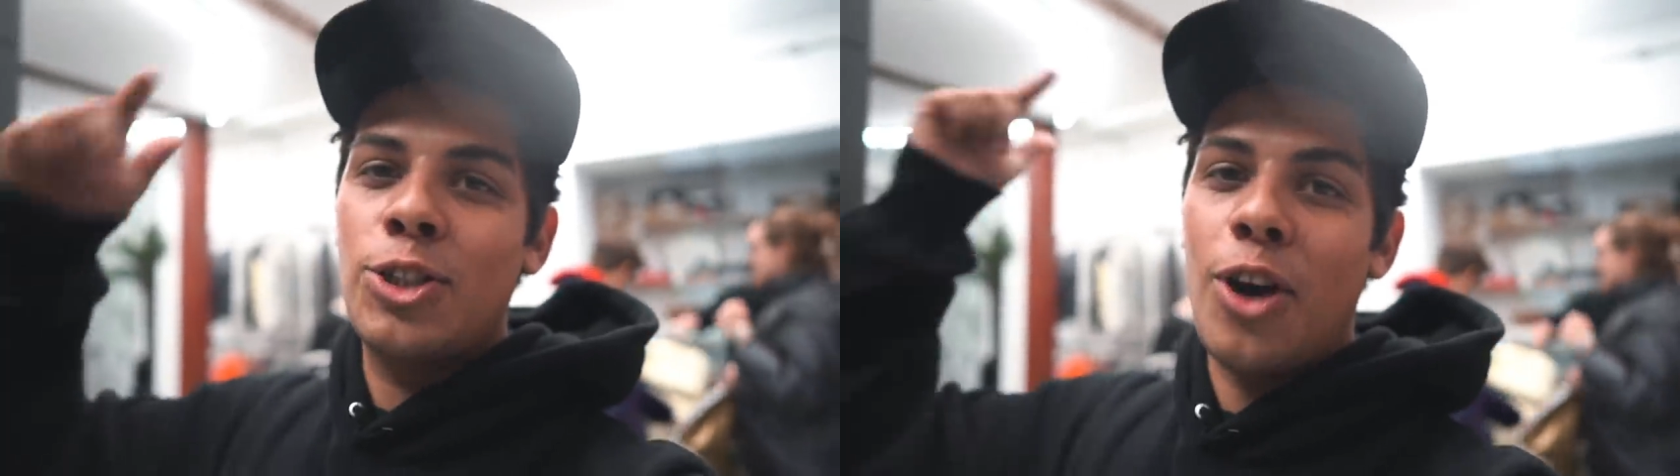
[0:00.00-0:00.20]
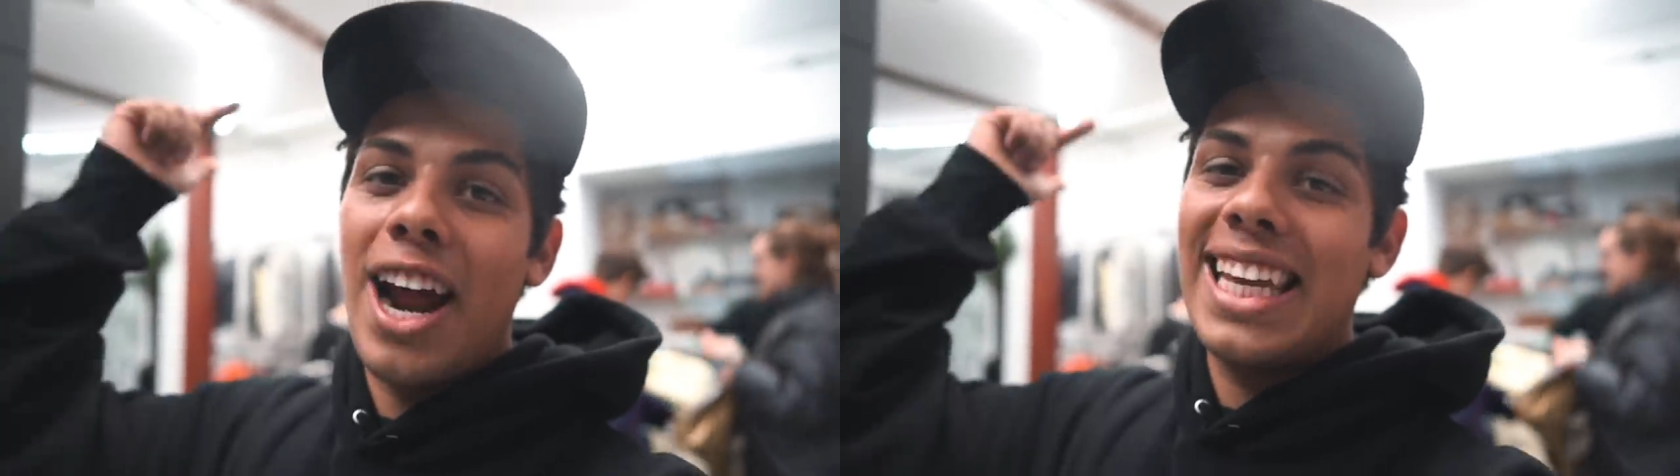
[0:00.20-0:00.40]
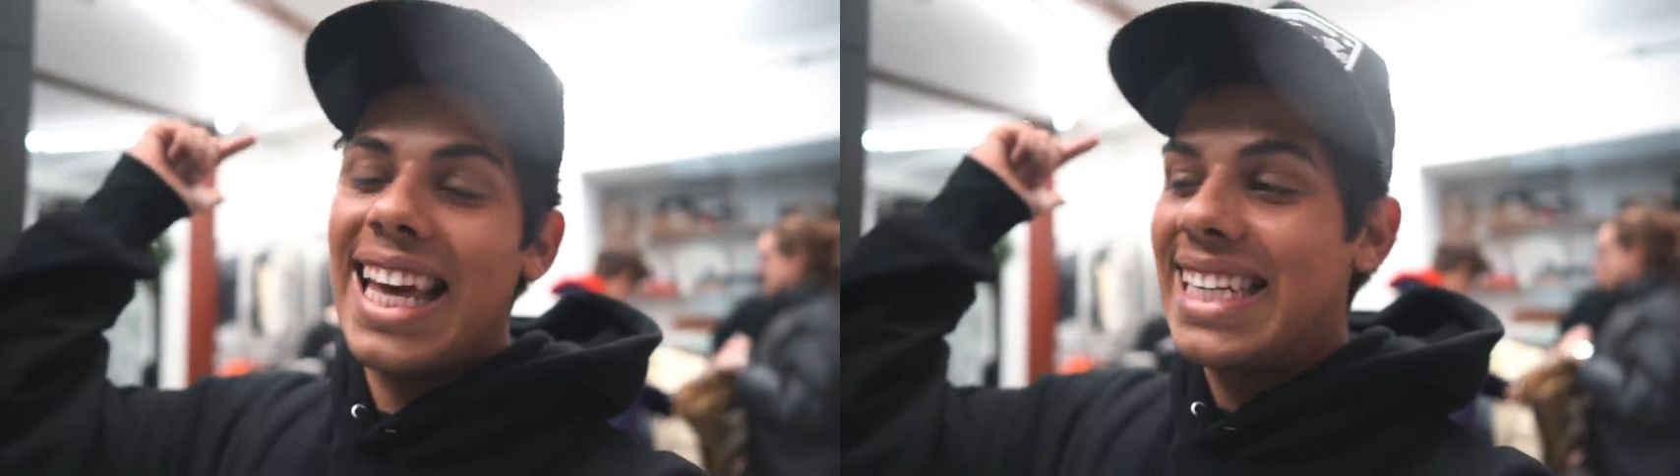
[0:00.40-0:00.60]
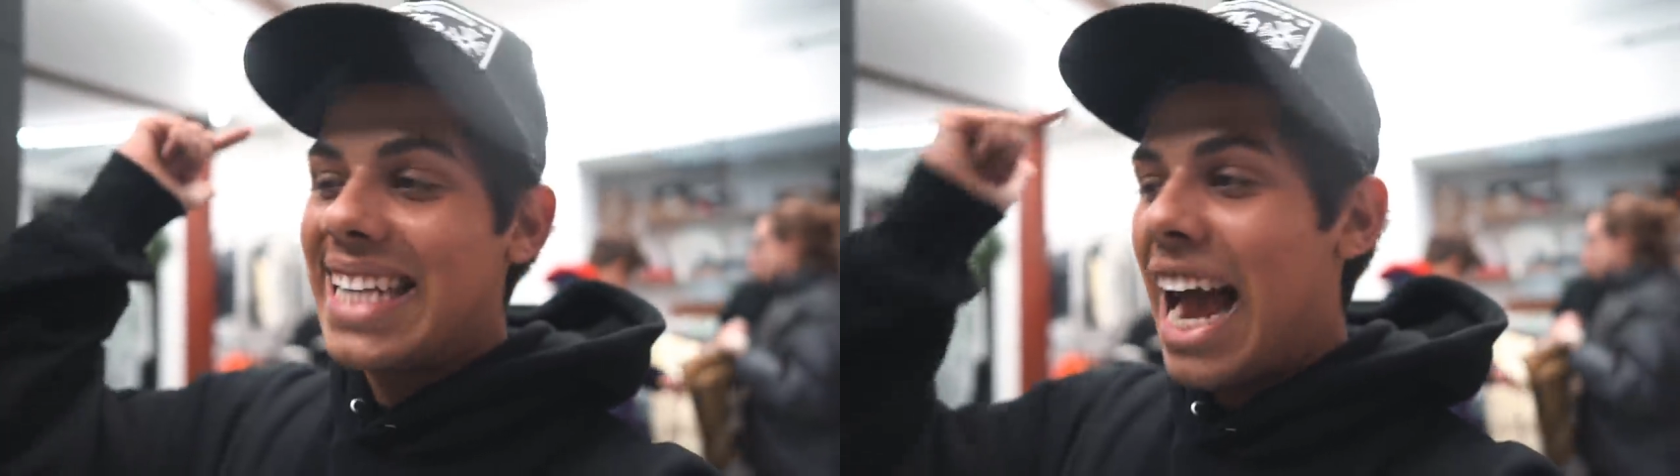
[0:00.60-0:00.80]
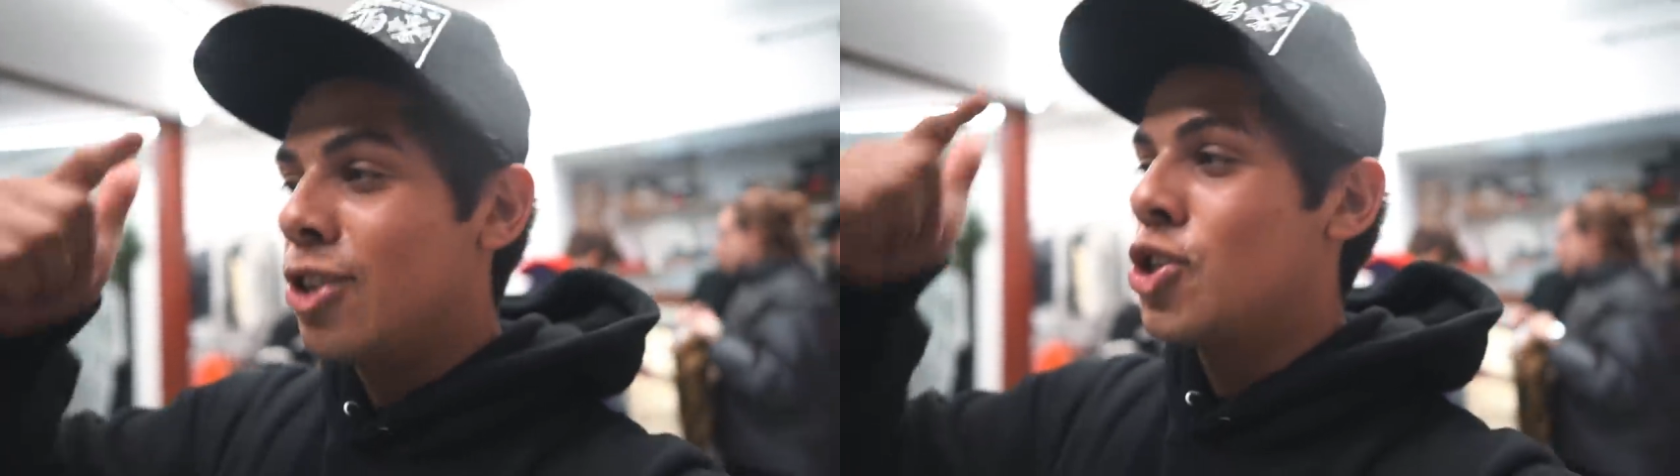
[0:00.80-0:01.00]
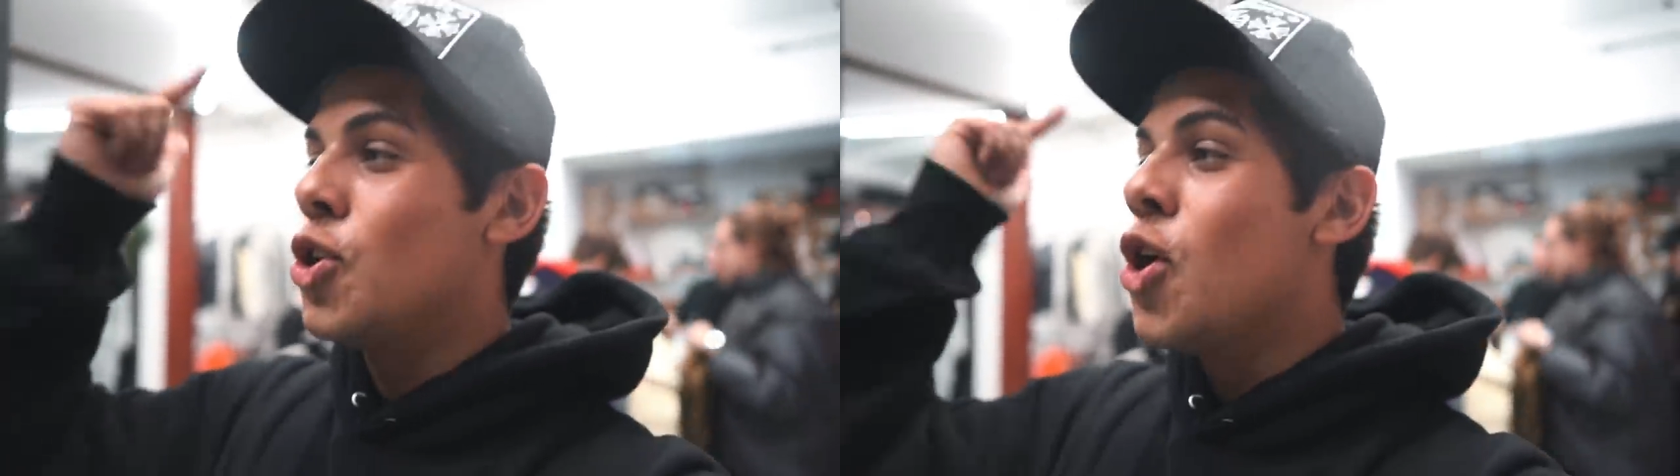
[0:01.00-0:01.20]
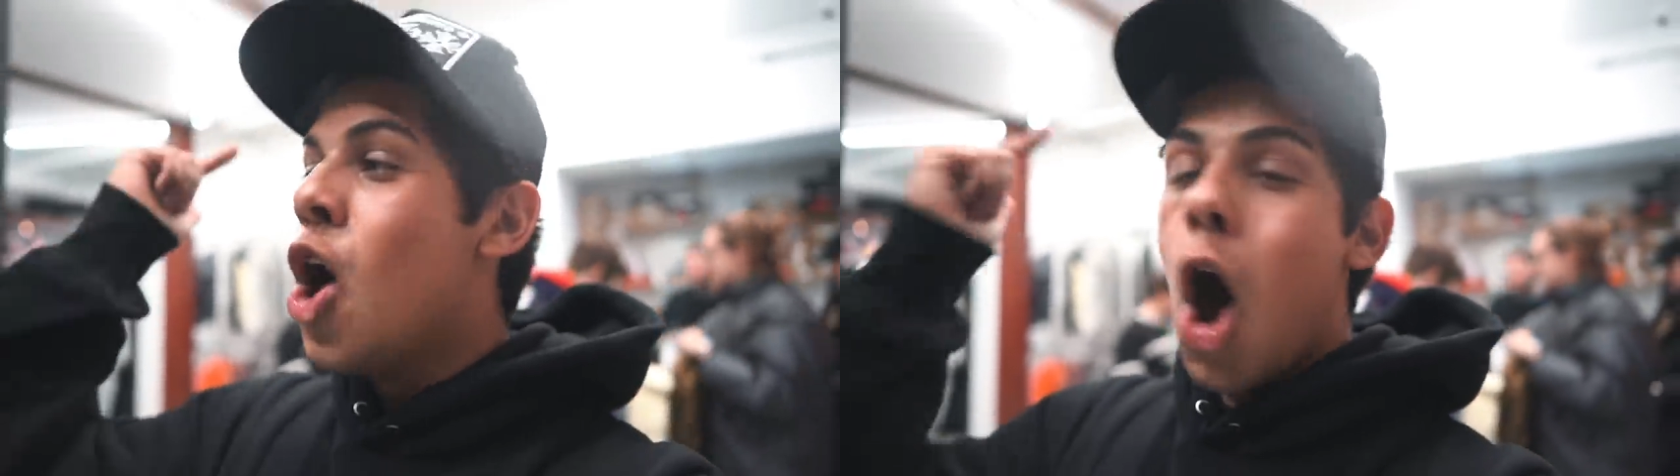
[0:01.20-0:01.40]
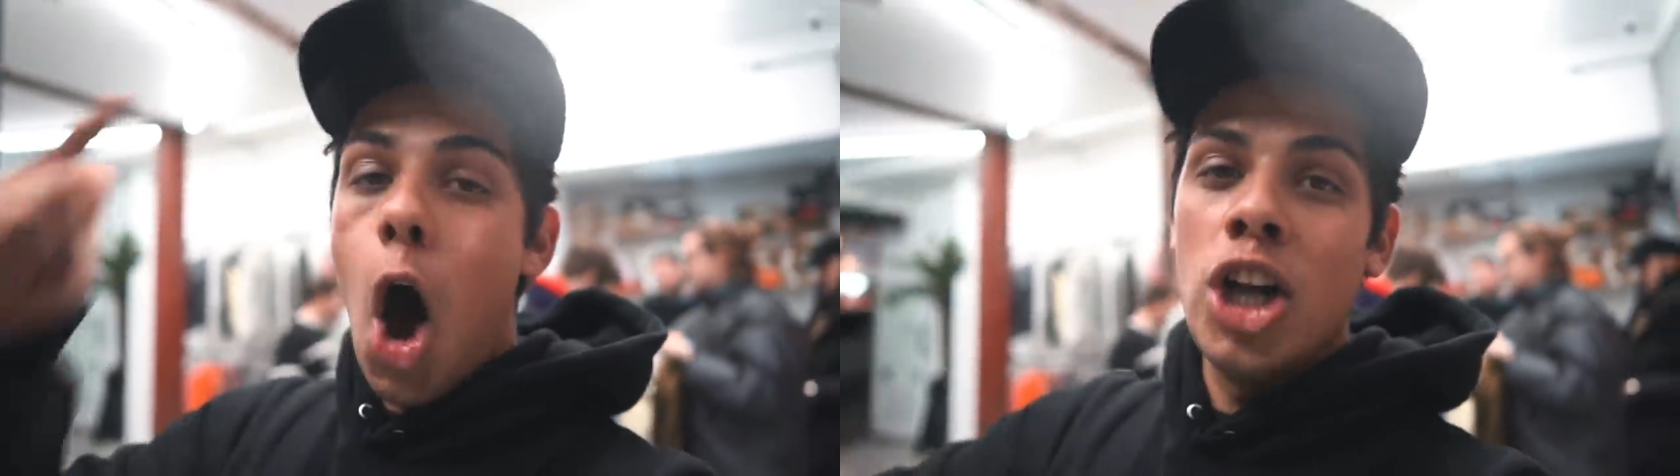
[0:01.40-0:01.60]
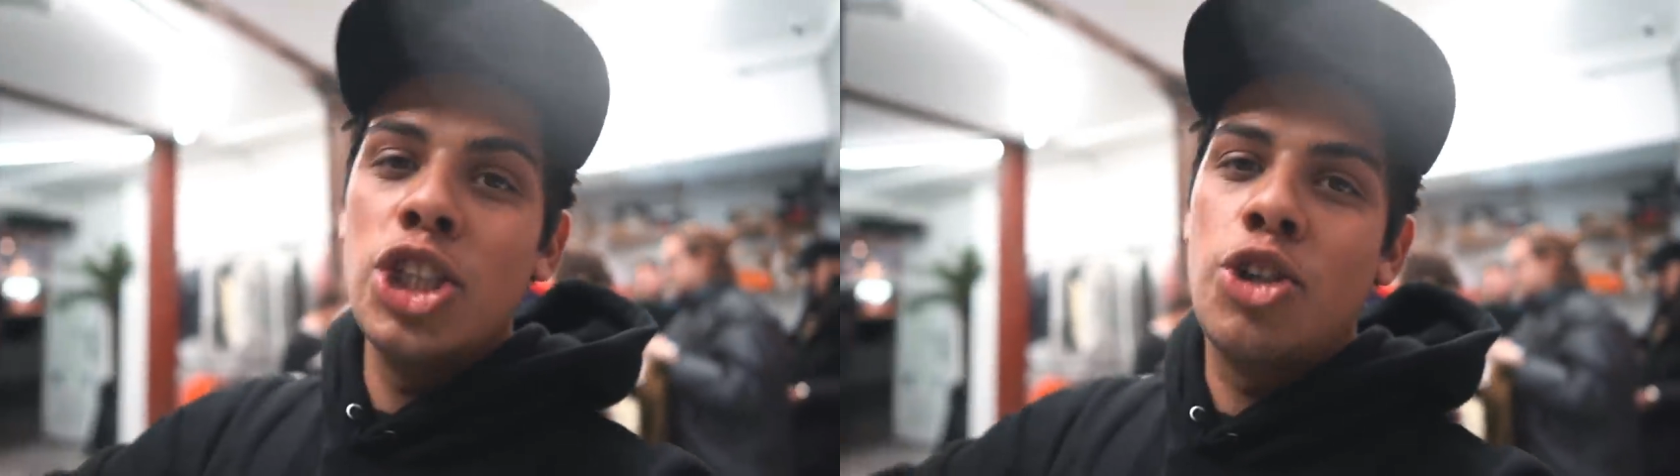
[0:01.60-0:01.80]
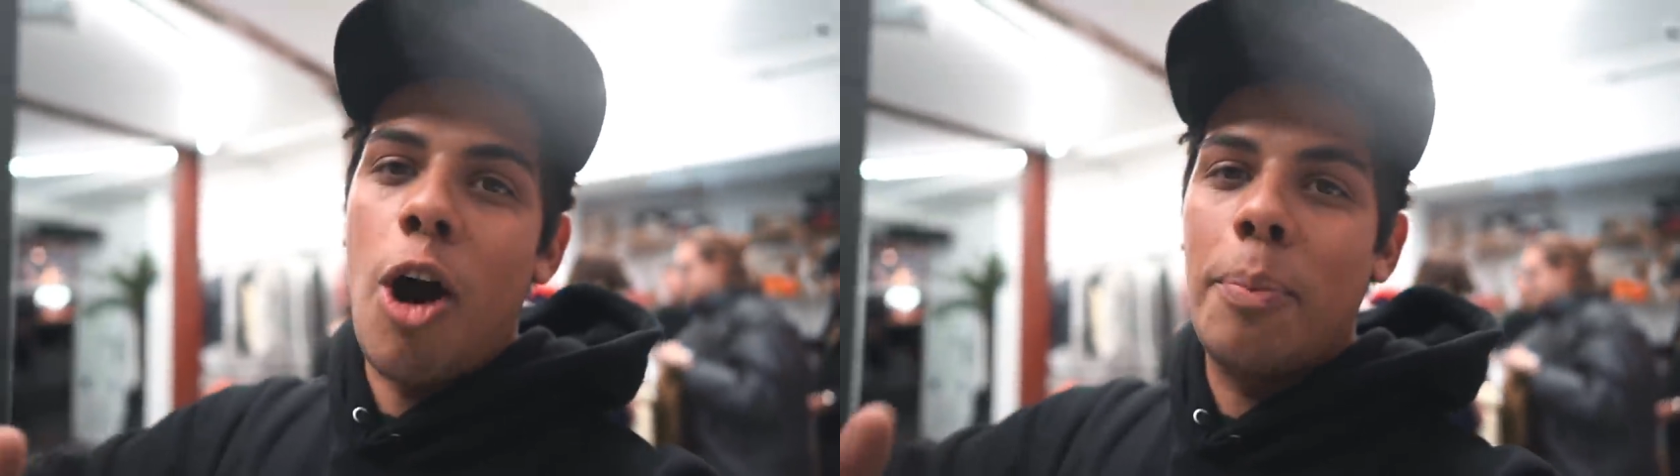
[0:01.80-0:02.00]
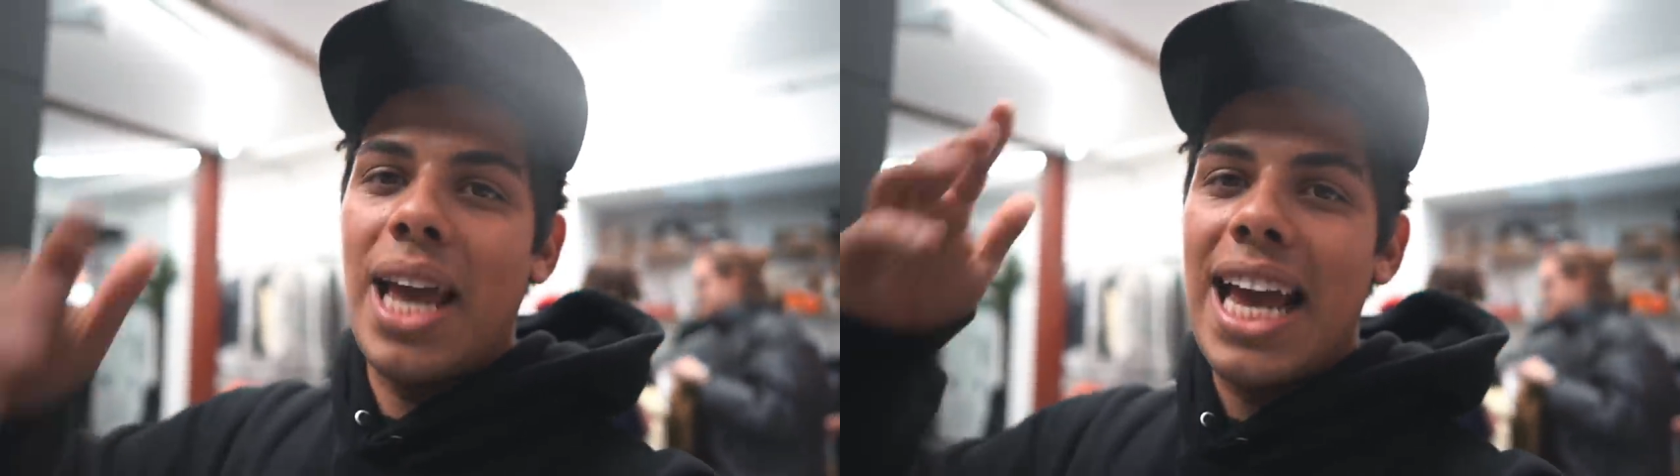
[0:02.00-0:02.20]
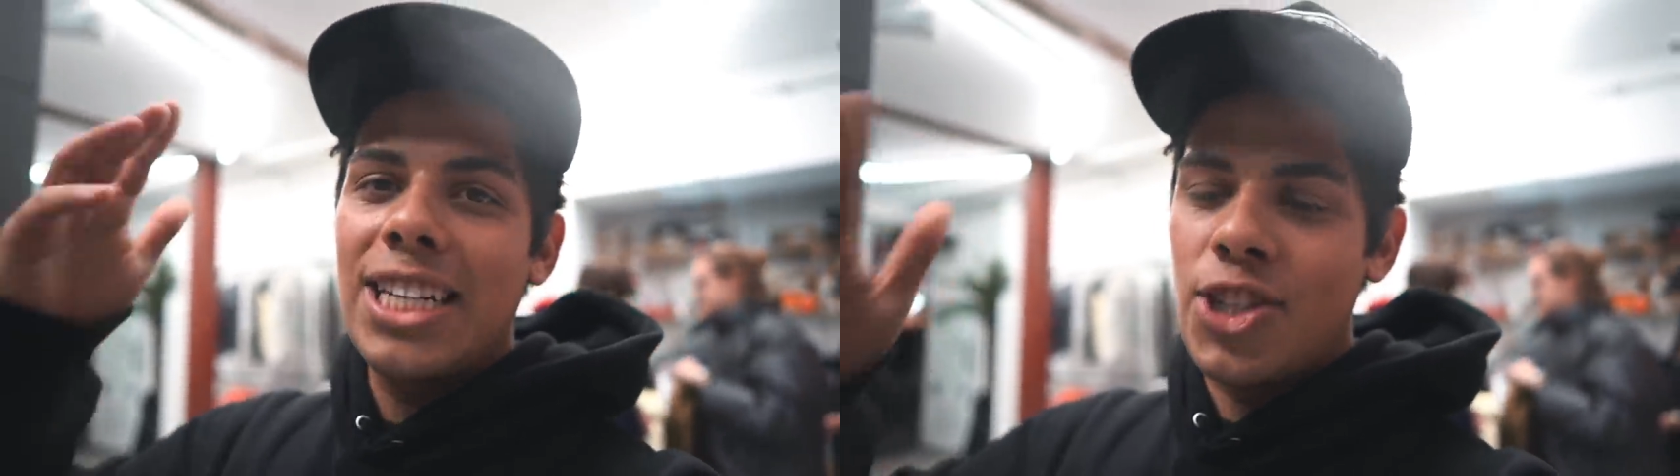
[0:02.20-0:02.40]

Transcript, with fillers: and try and get this out to you on drop day.